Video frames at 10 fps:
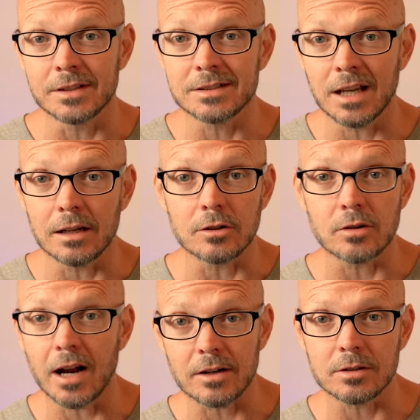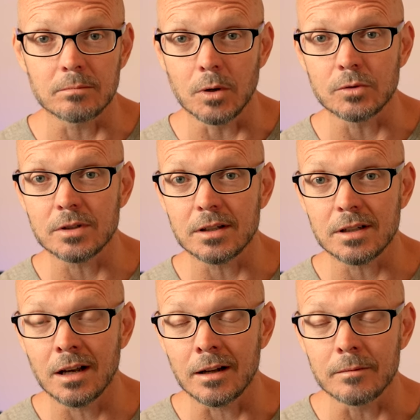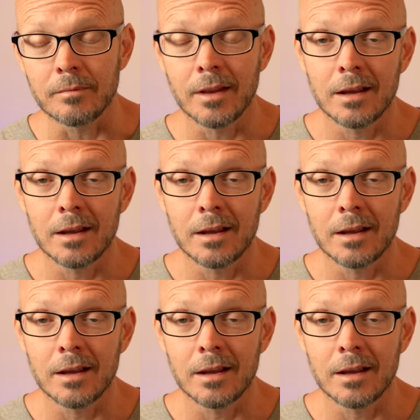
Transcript: to stay in attraction most of the time.